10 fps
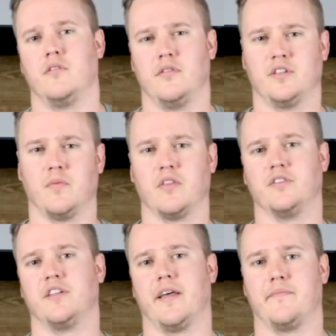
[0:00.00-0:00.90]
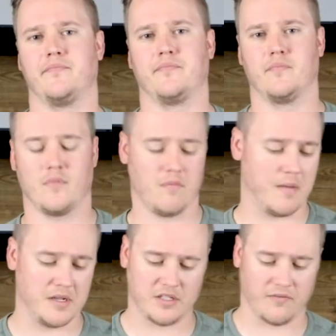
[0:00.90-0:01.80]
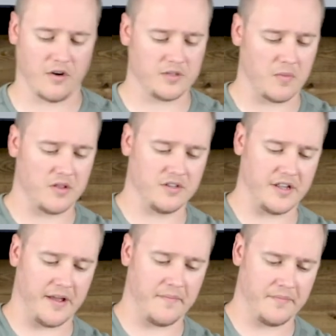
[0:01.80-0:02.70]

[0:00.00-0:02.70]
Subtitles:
this Mother's Day. Maybe it's the first Mother's Day.